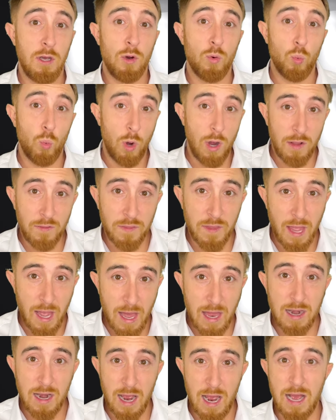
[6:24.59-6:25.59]
one
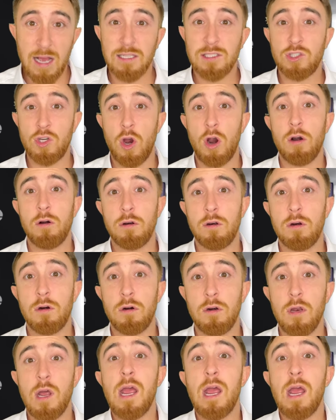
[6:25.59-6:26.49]
that has garnered